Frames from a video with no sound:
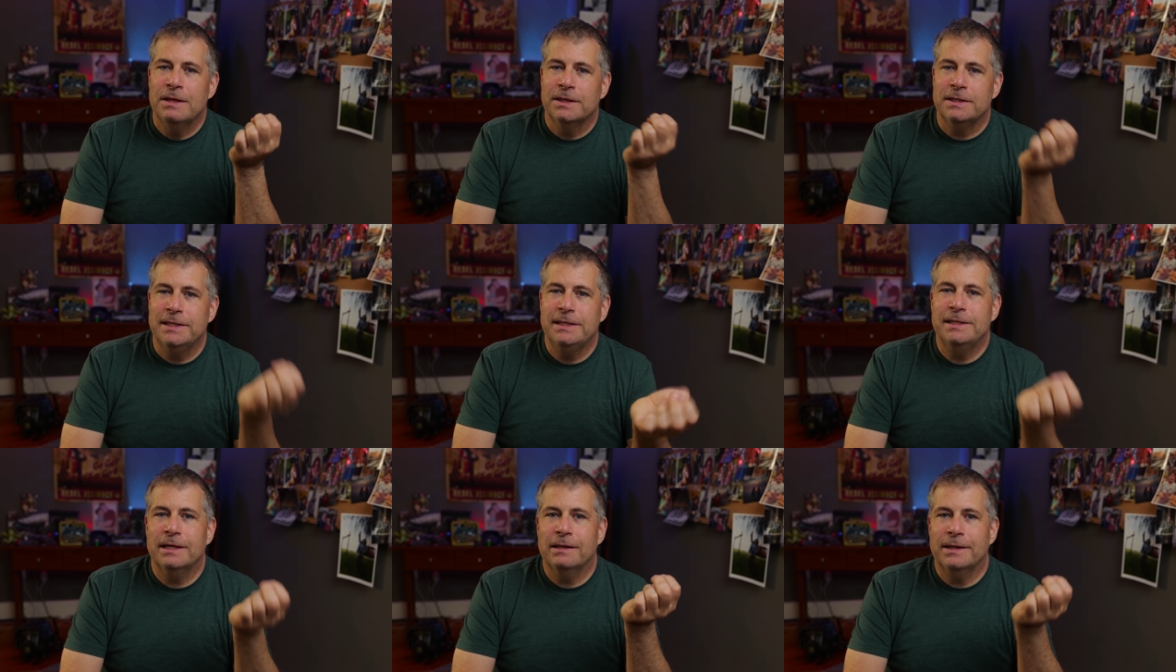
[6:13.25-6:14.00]
the
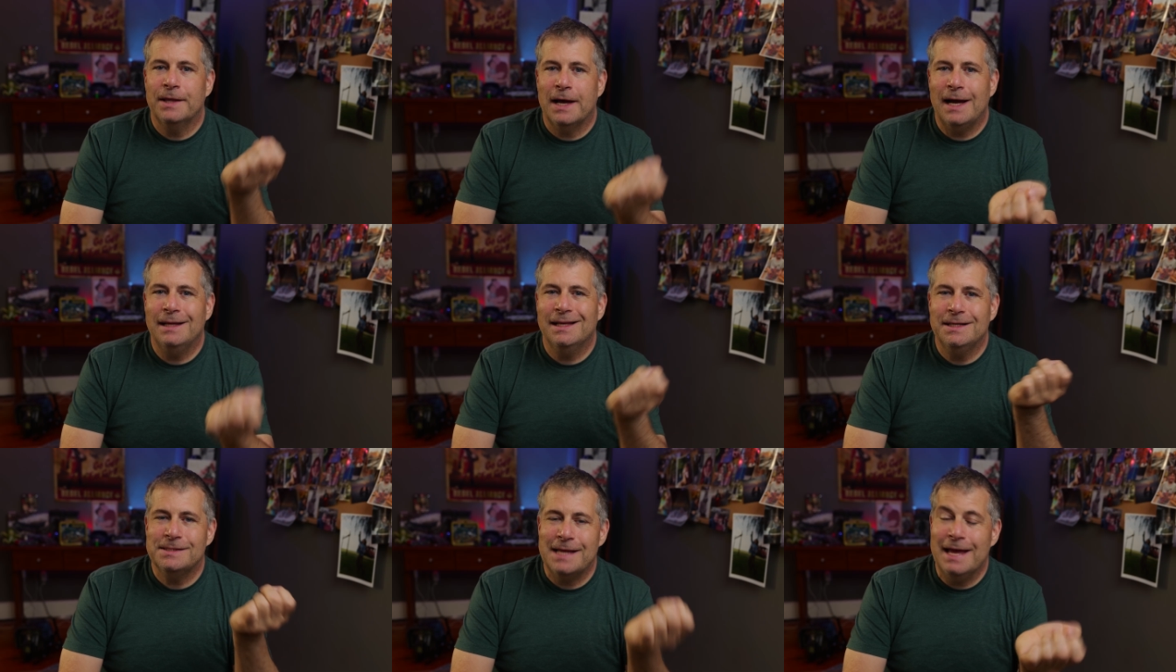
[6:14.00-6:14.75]
detail on the
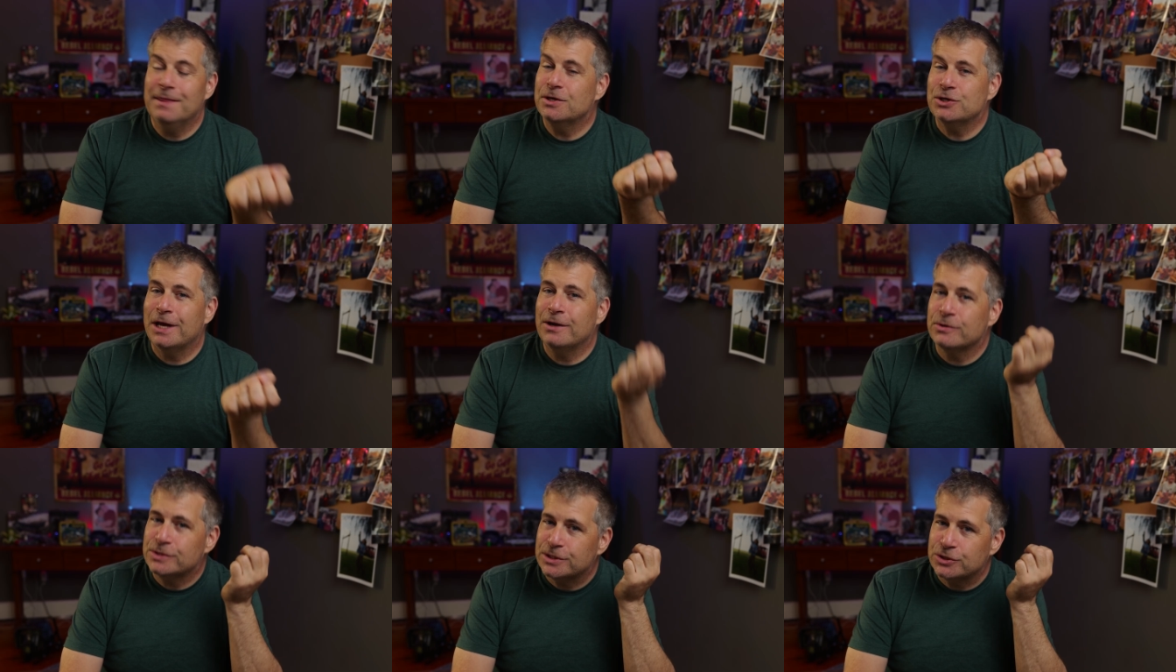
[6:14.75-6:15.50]
highlights and the
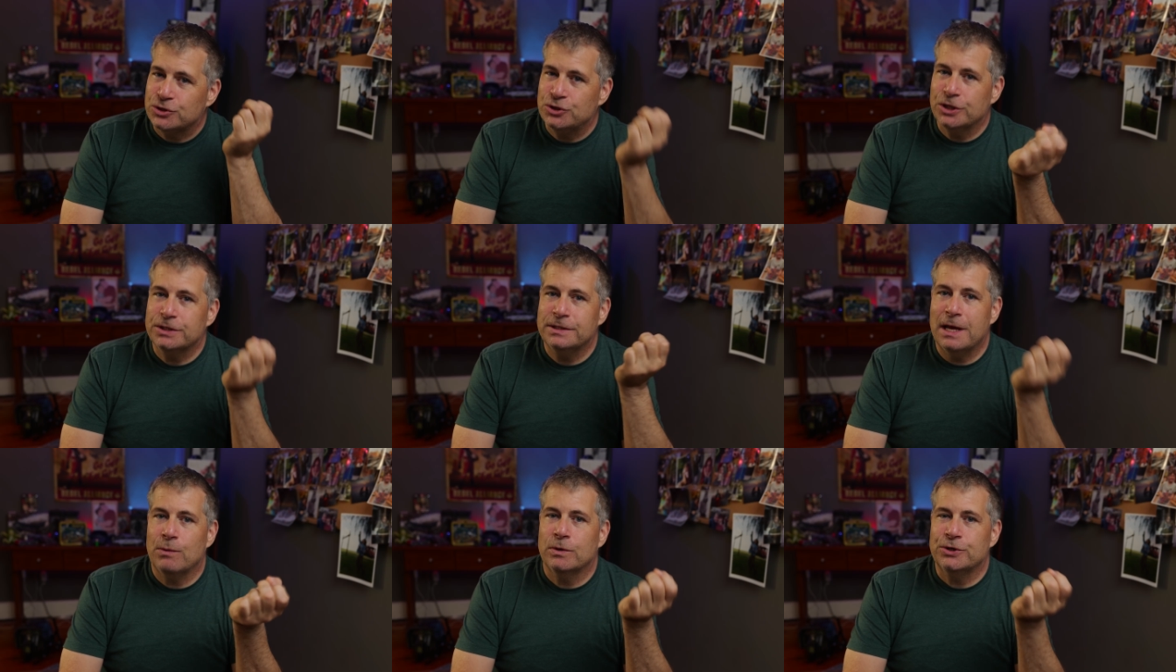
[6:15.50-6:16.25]
shadows is just
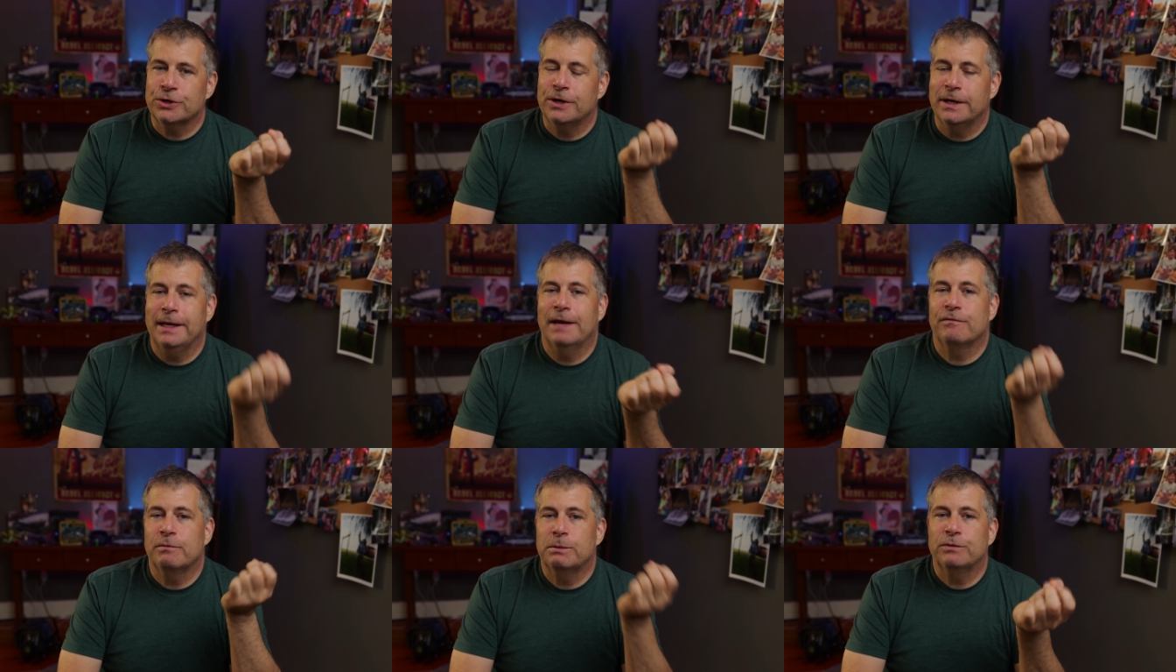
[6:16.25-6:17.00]
not what you're going to get from a